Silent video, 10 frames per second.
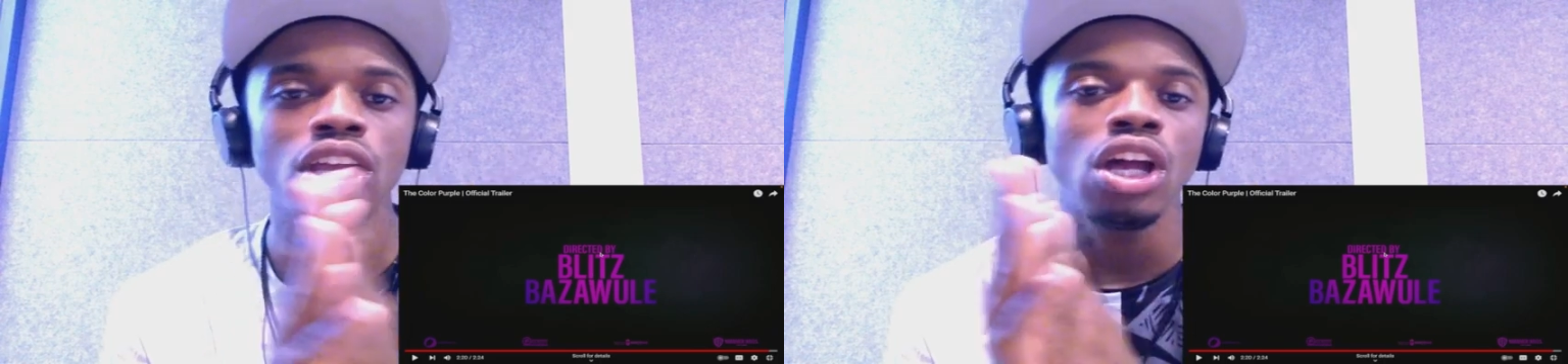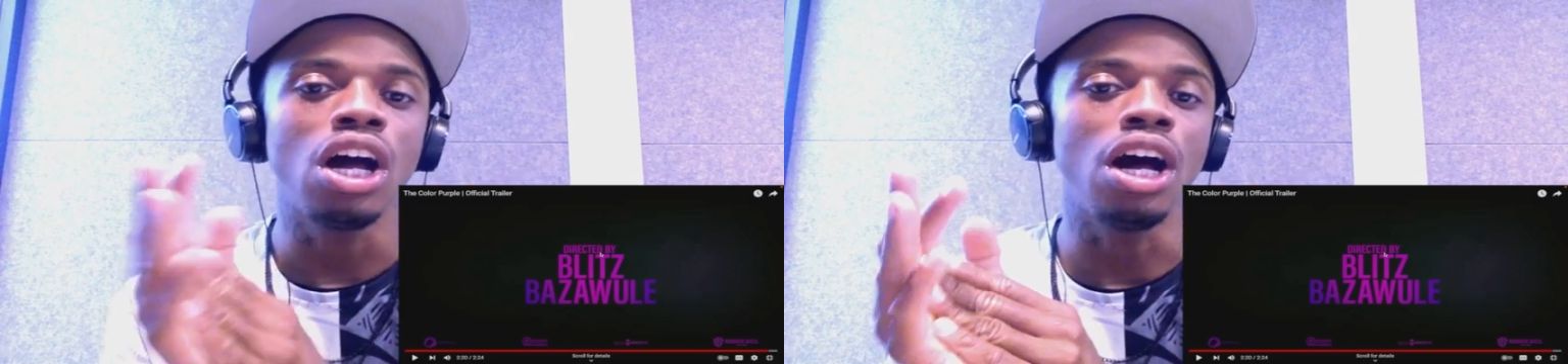
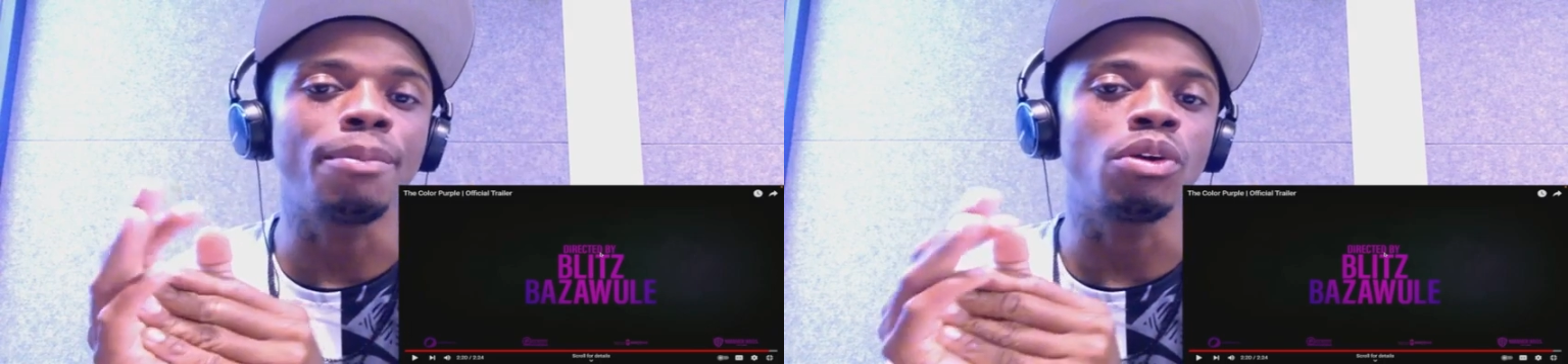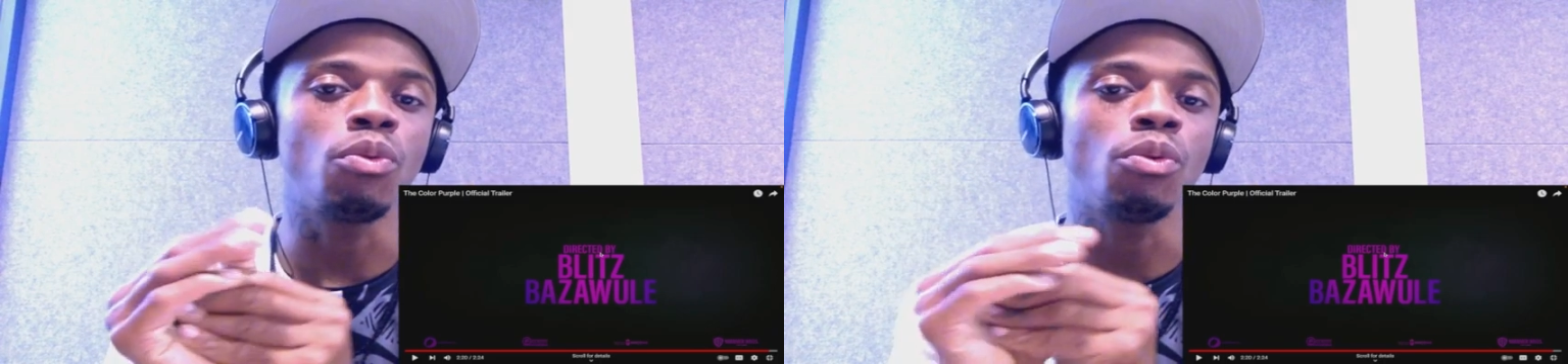Um,
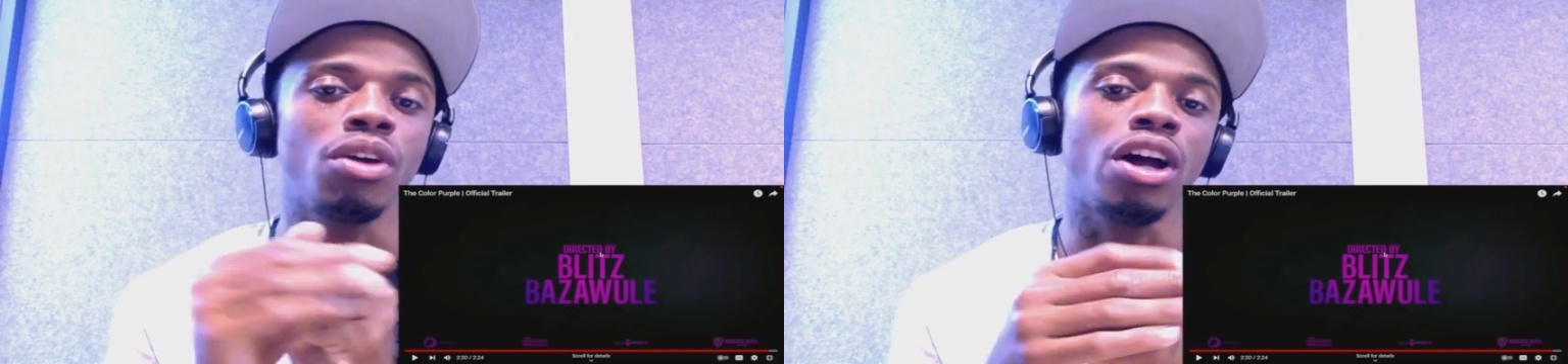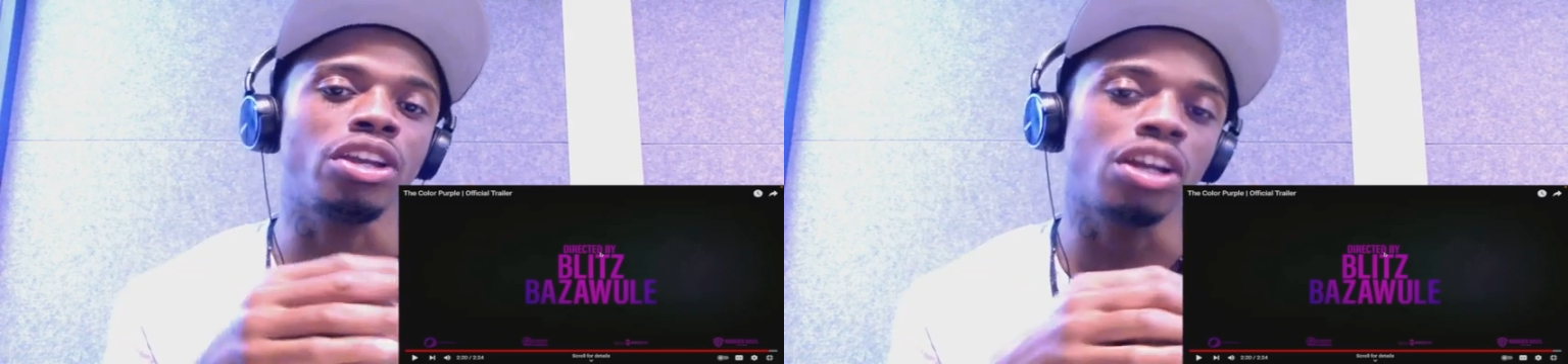and
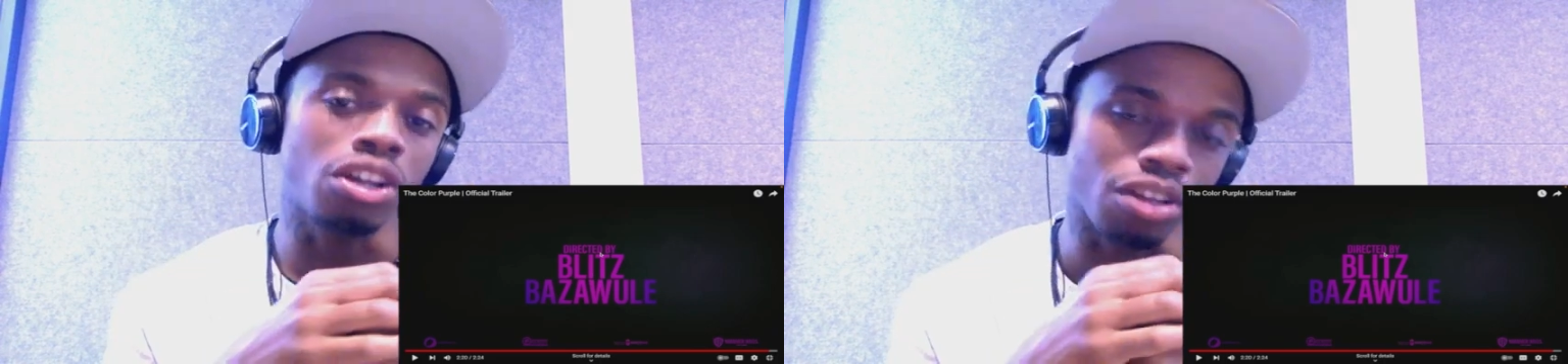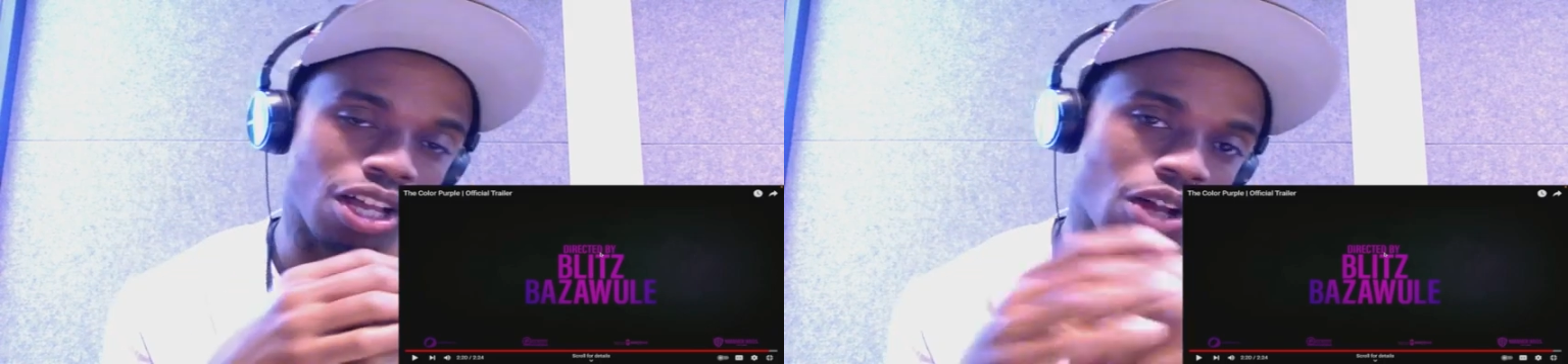I, all
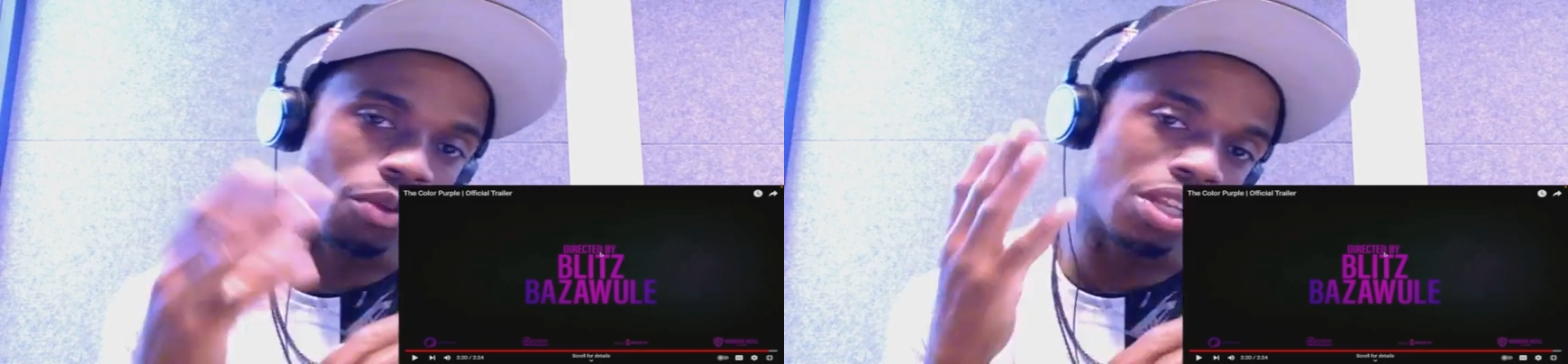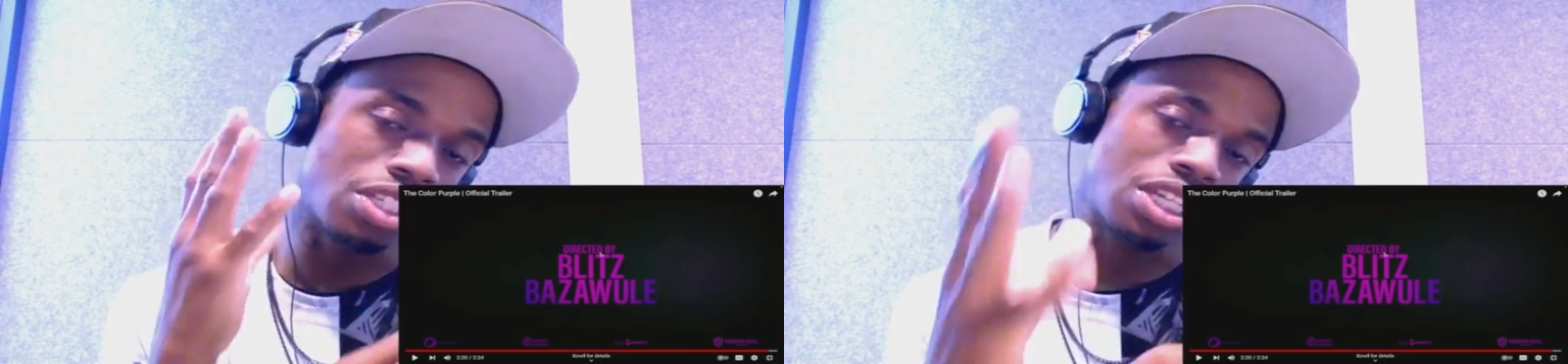gonna I
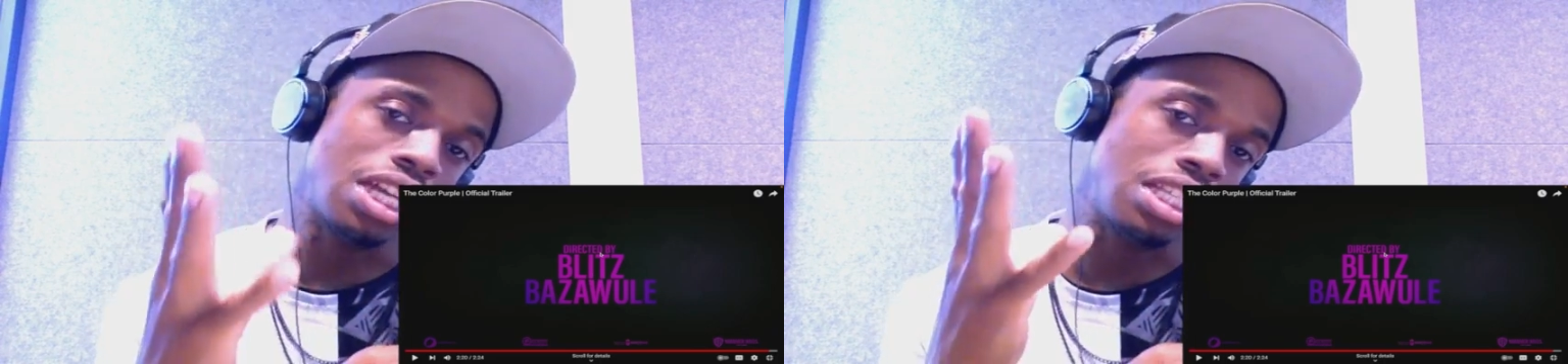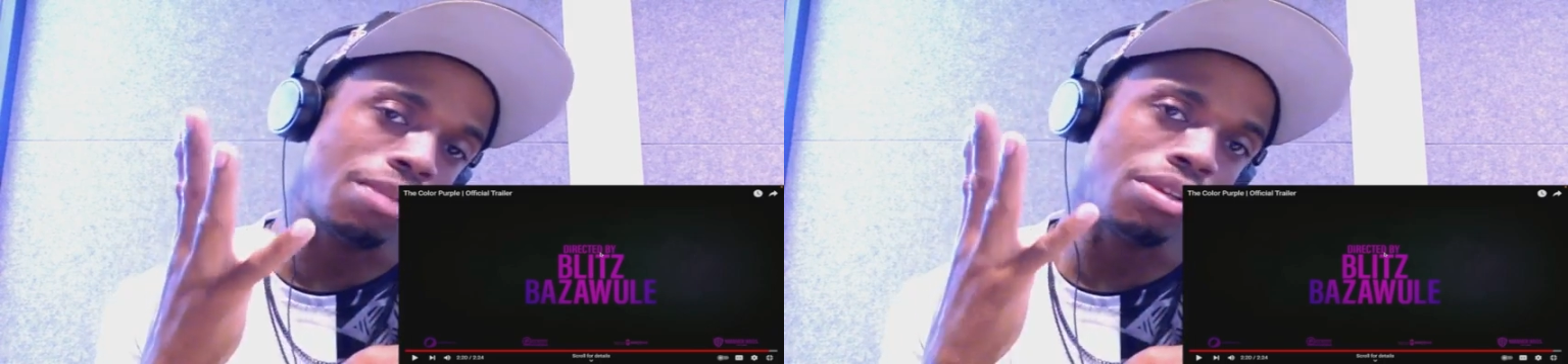want to let you
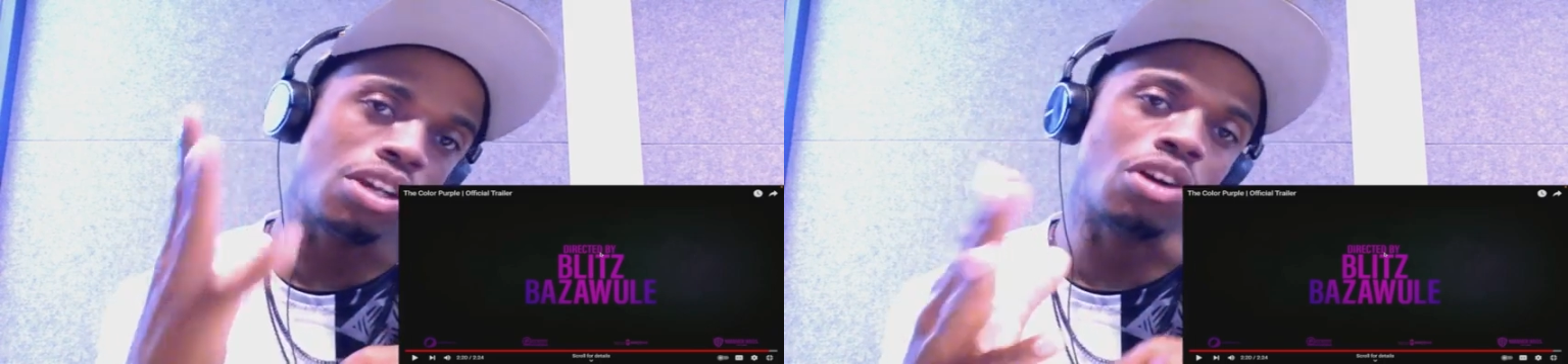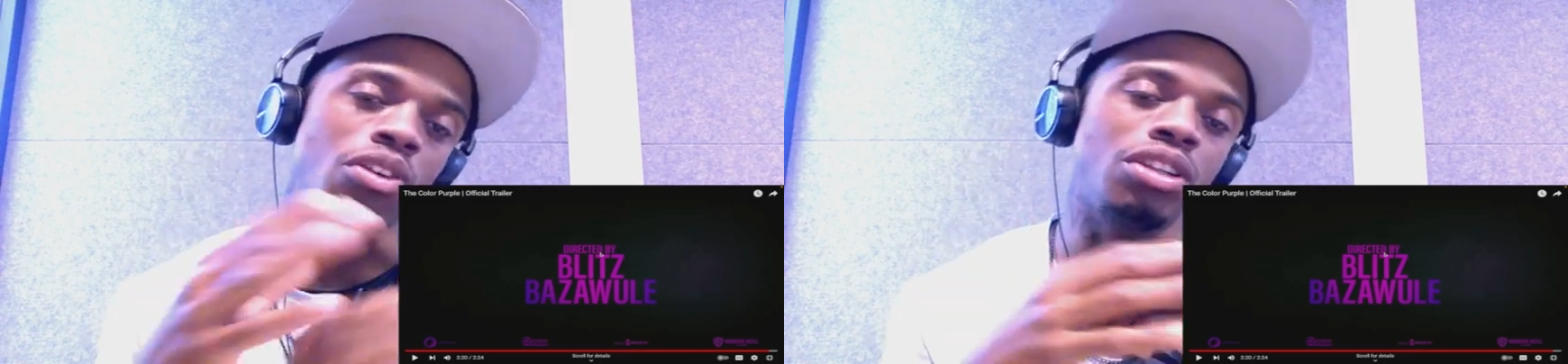guys let me
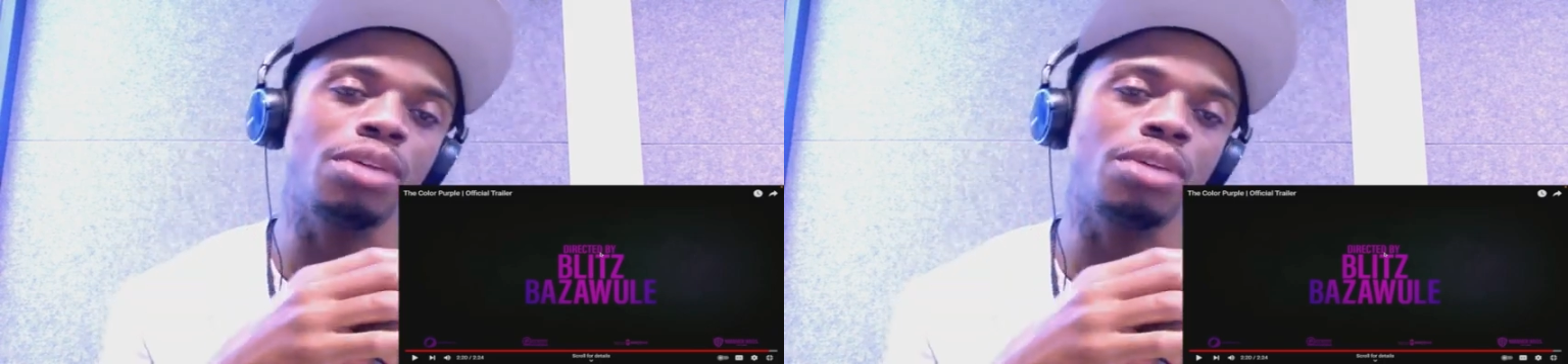know.